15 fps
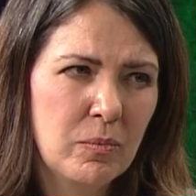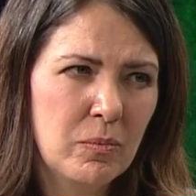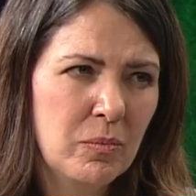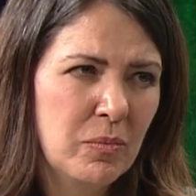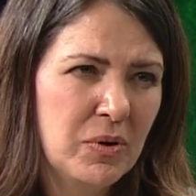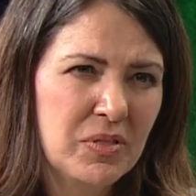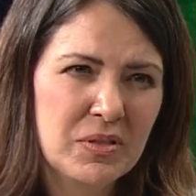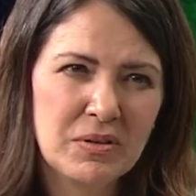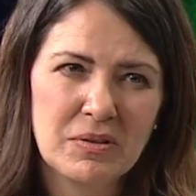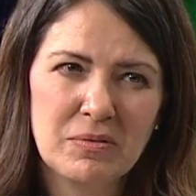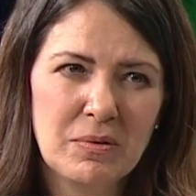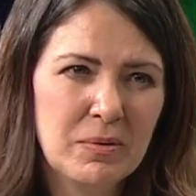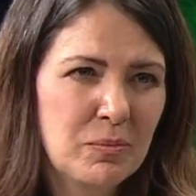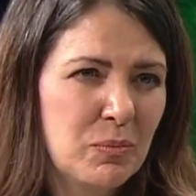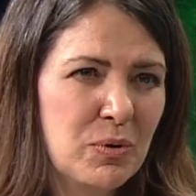with the
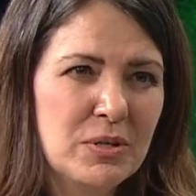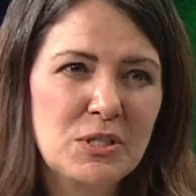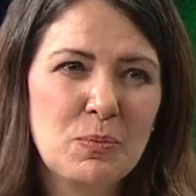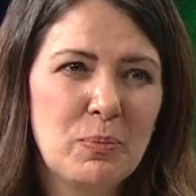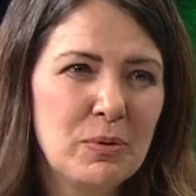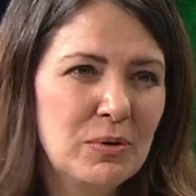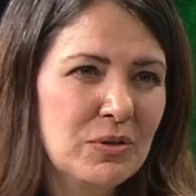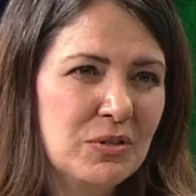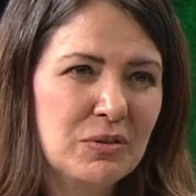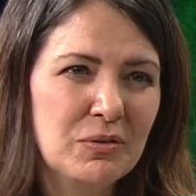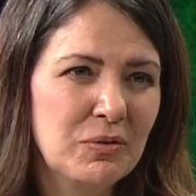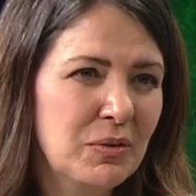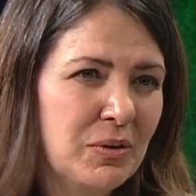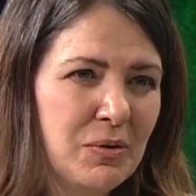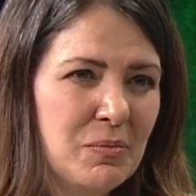principles of
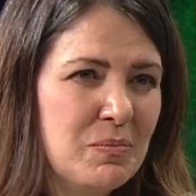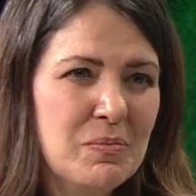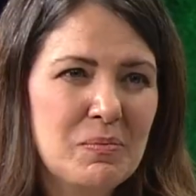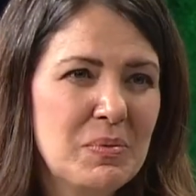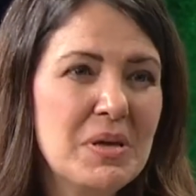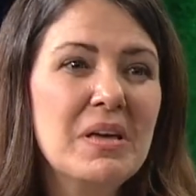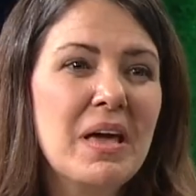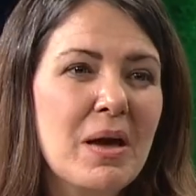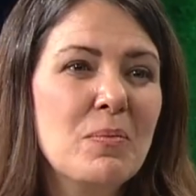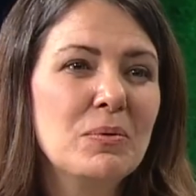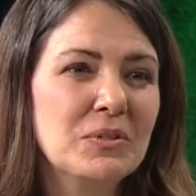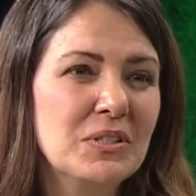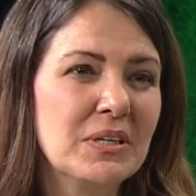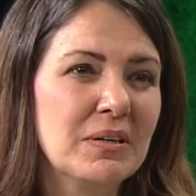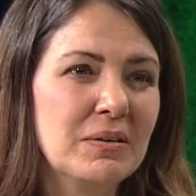being able
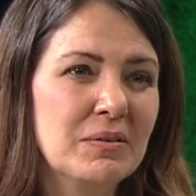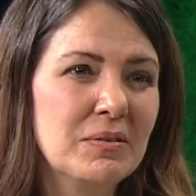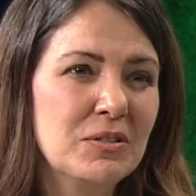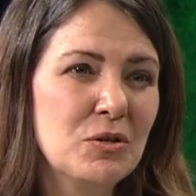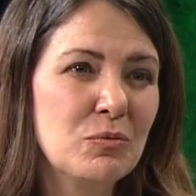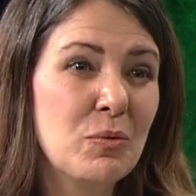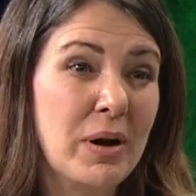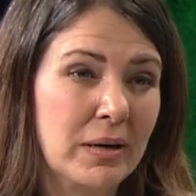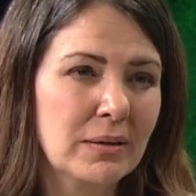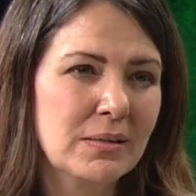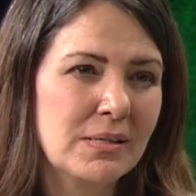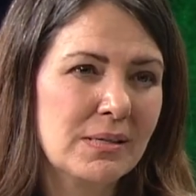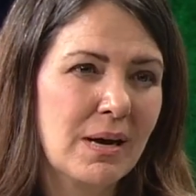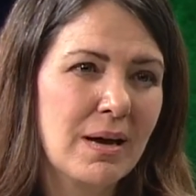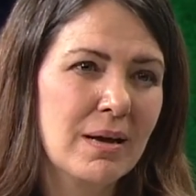to
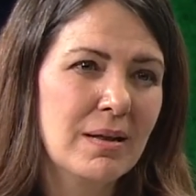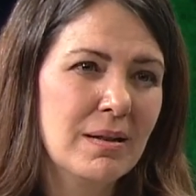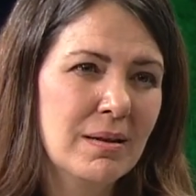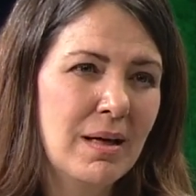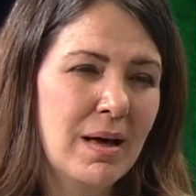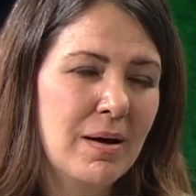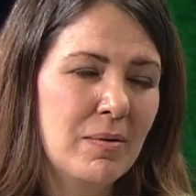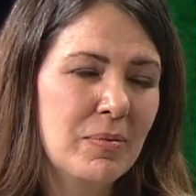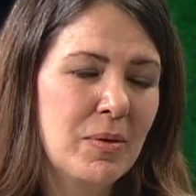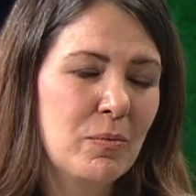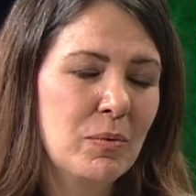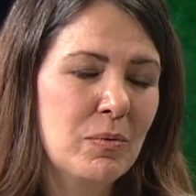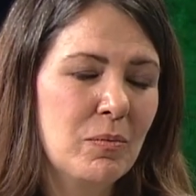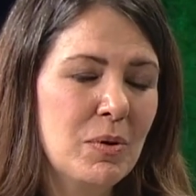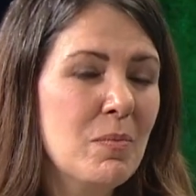reconcile, that
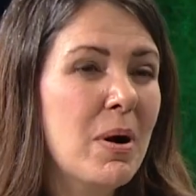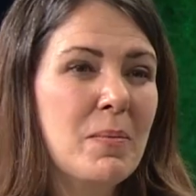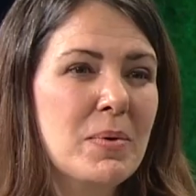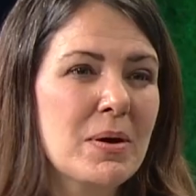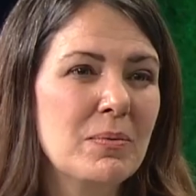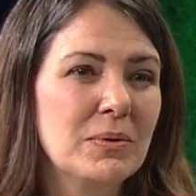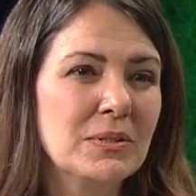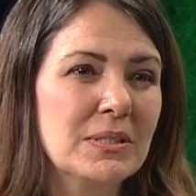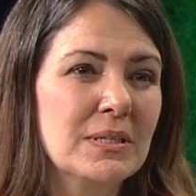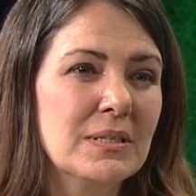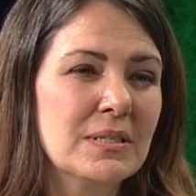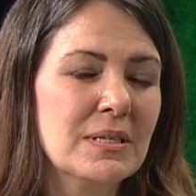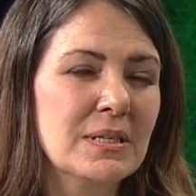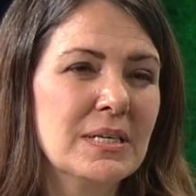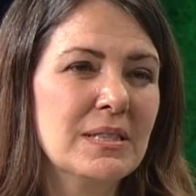we might be able
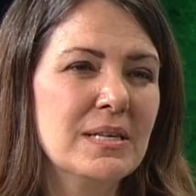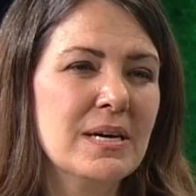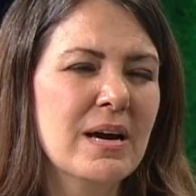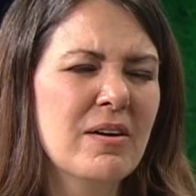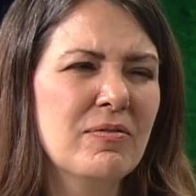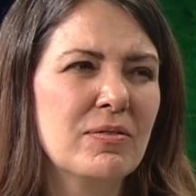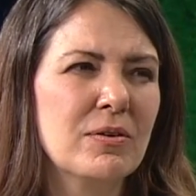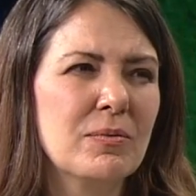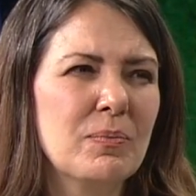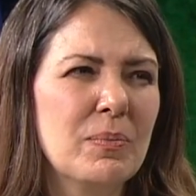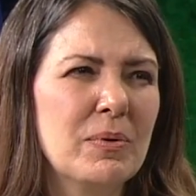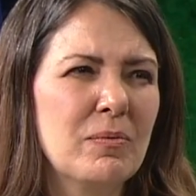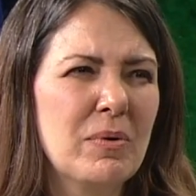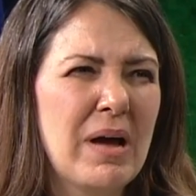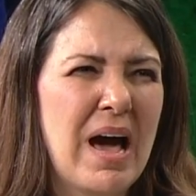to lead the effort.
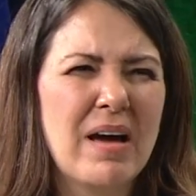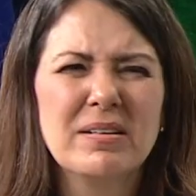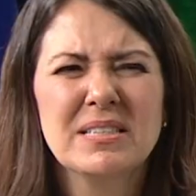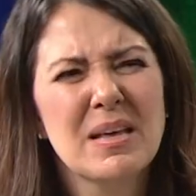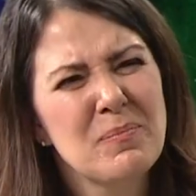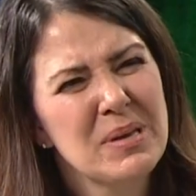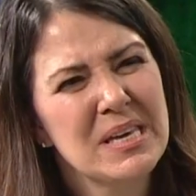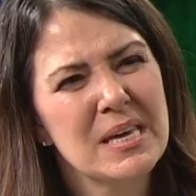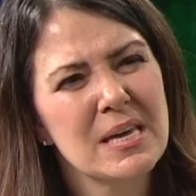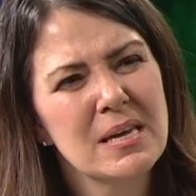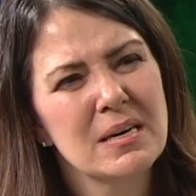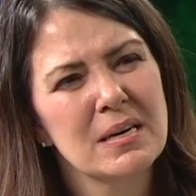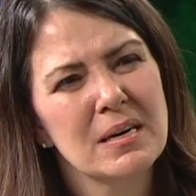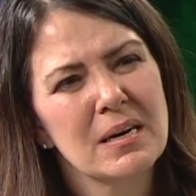But how does that begin?